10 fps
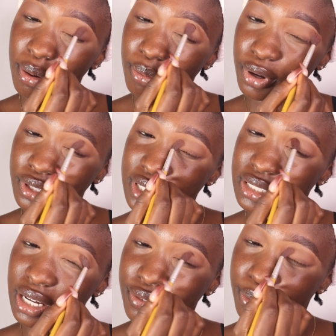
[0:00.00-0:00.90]
but it doesn't
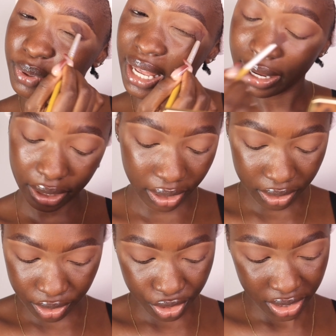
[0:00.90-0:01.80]
have a black.
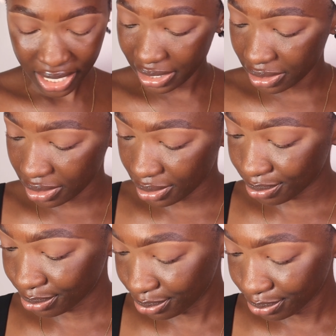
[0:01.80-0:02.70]
It just has
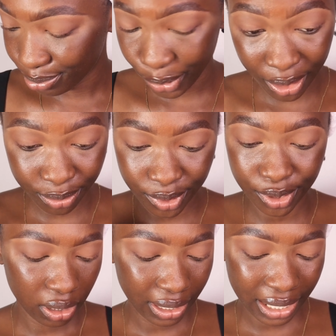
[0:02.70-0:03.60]
browns
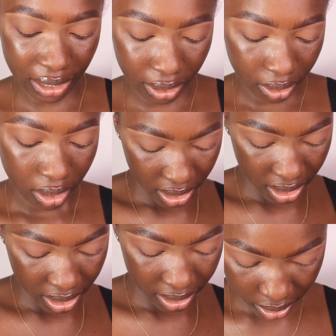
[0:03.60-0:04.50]
that
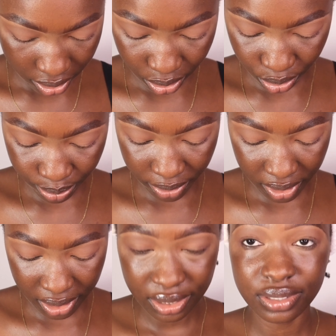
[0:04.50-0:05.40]
are a little bit
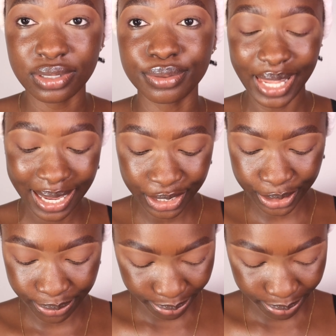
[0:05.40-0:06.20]
ashy.